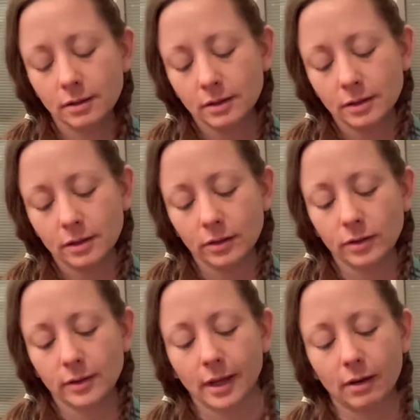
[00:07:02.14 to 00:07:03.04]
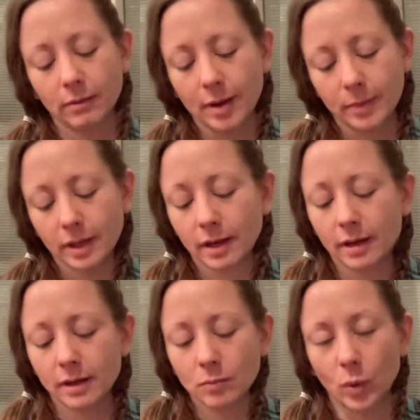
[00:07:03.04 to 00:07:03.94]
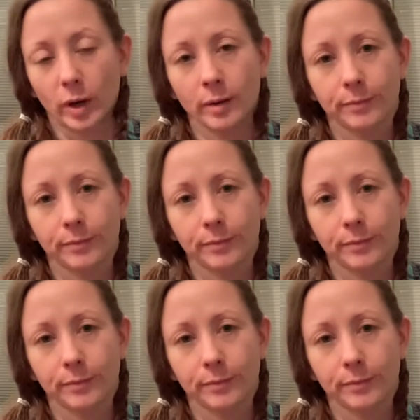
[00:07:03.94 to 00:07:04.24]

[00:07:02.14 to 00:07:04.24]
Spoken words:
until you can't wrap it anymore,